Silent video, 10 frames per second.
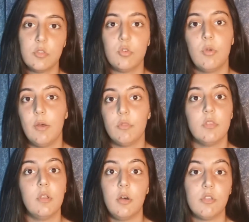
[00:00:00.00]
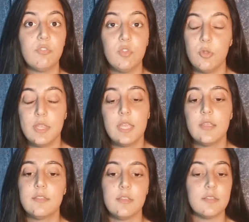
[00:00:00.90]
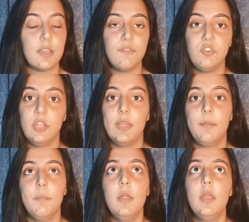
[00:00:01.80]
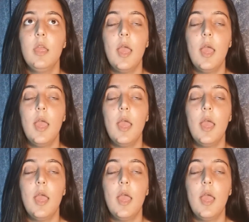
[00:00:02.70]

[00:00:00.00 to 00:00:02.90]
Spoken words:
throughout the last few years, is FGM,